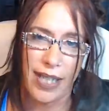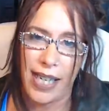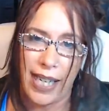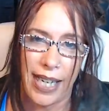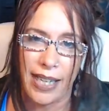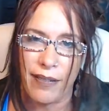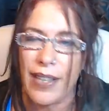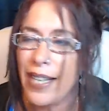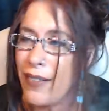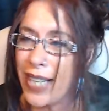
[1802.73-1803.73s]
gonna cave.
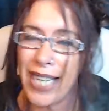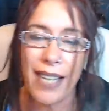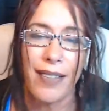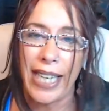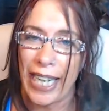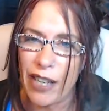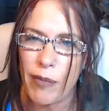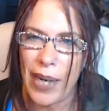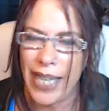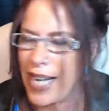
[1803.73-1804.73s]
If they haven't caved
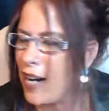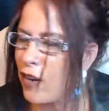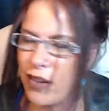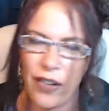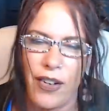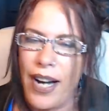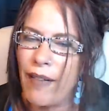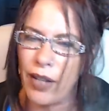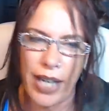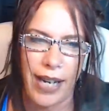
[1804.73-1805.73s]
by now, they're
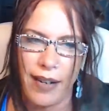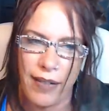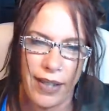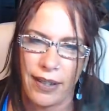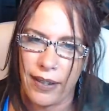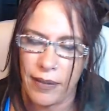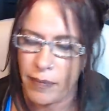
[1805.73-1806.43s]
never caving.